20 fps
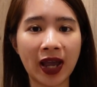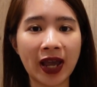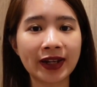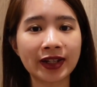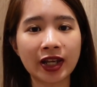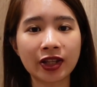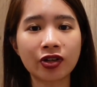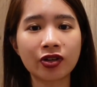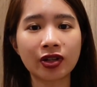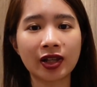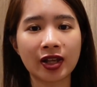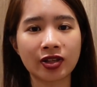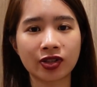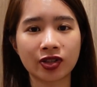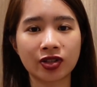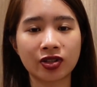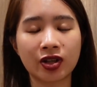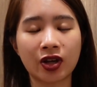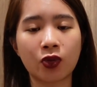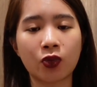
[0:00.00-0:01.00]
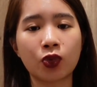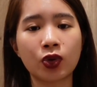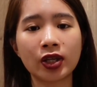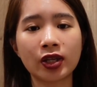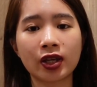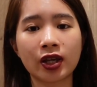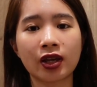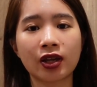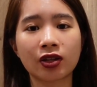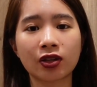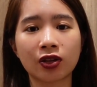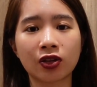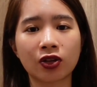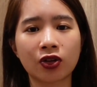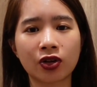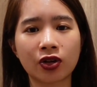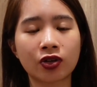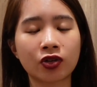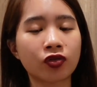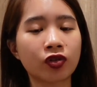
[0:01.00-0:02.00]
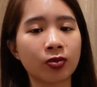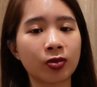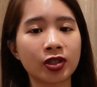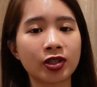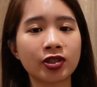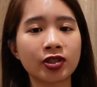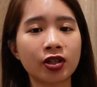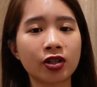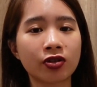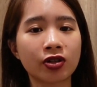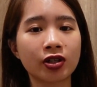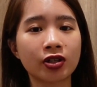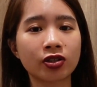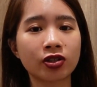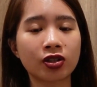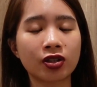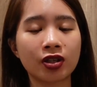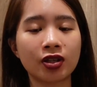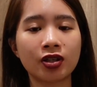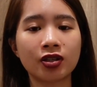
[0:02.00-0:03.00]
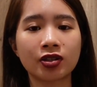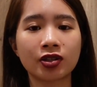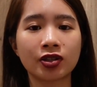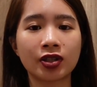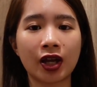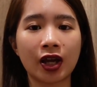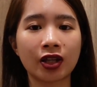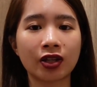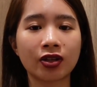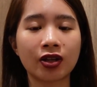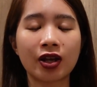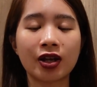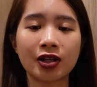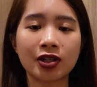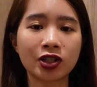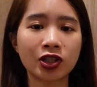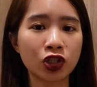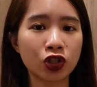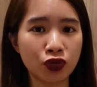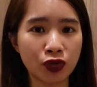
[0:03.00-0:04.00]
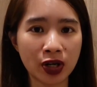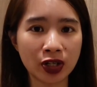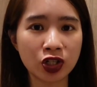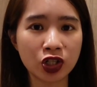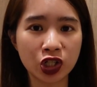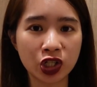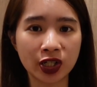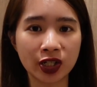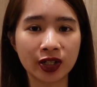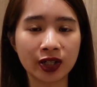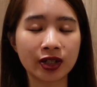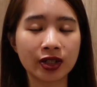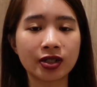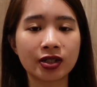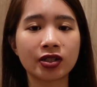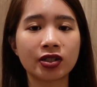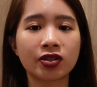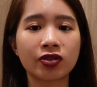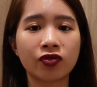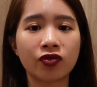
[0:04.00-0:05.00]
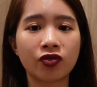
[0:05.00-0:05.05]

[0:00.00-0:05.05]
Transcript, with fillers: Another lesson that we can learn from the series is that strategy is